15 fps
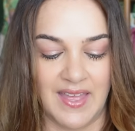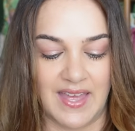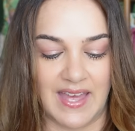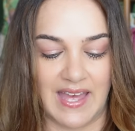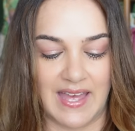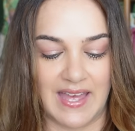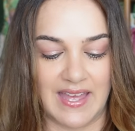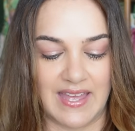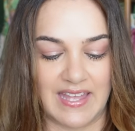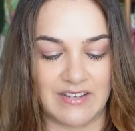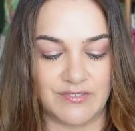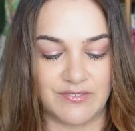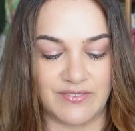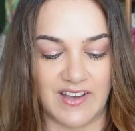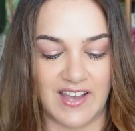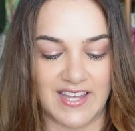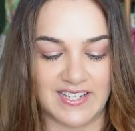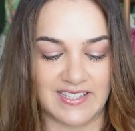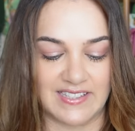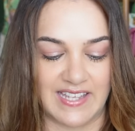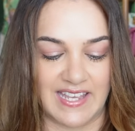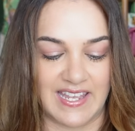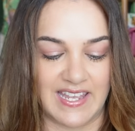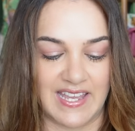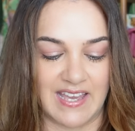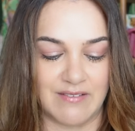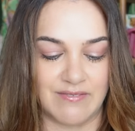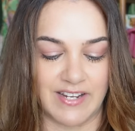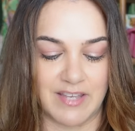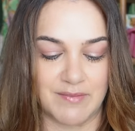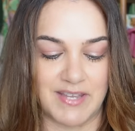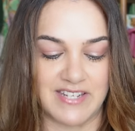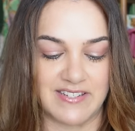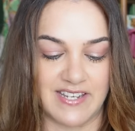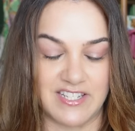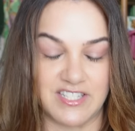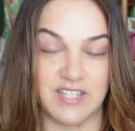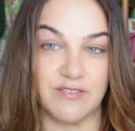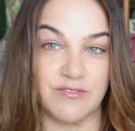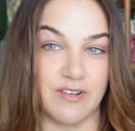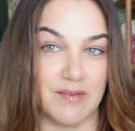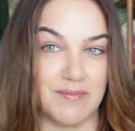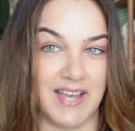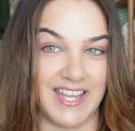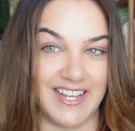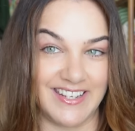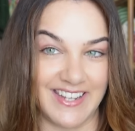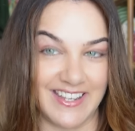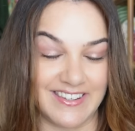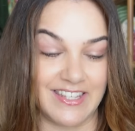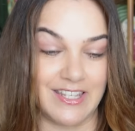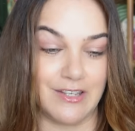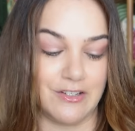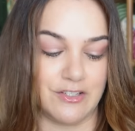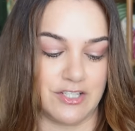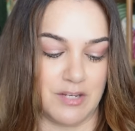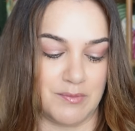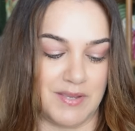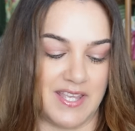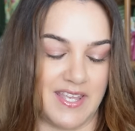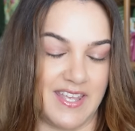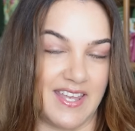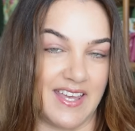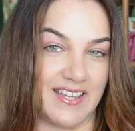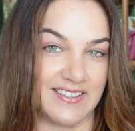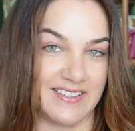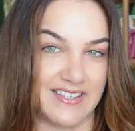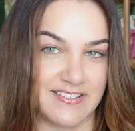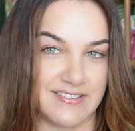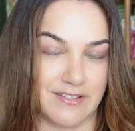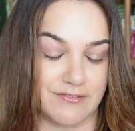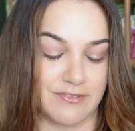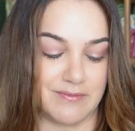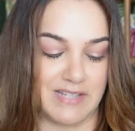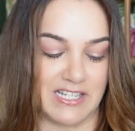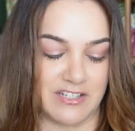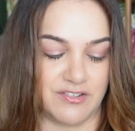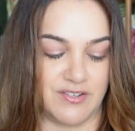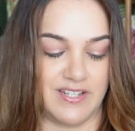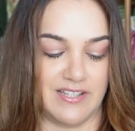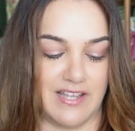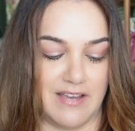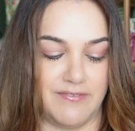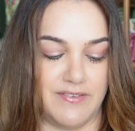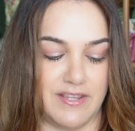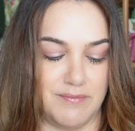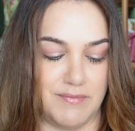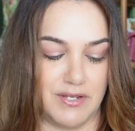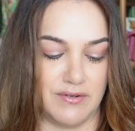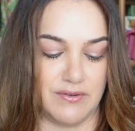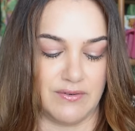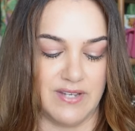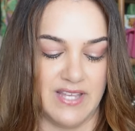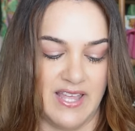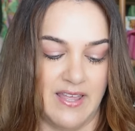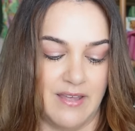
And finally, a recommendation from another YouTuber here, Lisa from Luxury and Life in the Middle,